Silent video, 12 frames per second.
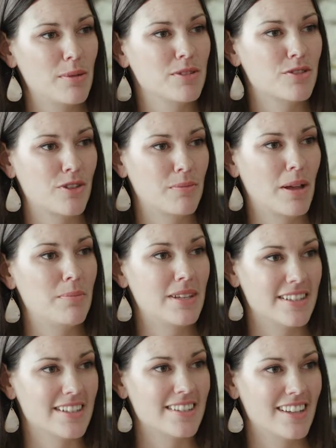be able to run my
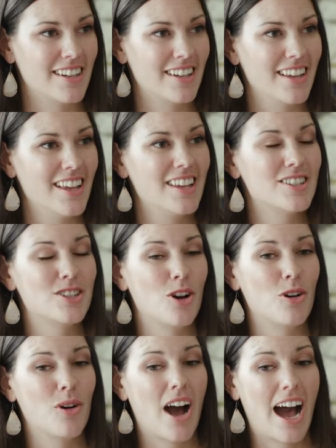business in.
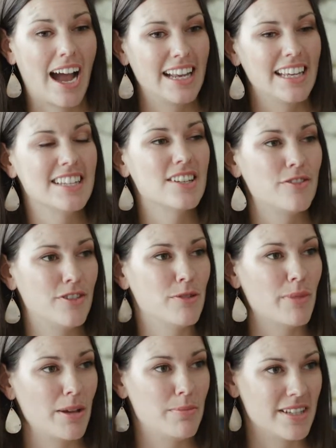So I need to fit
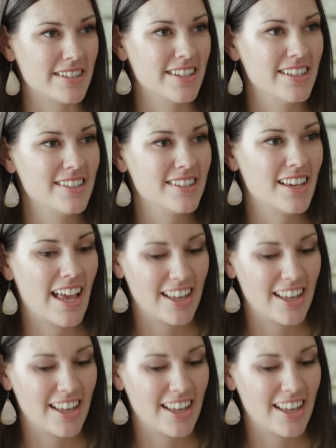my business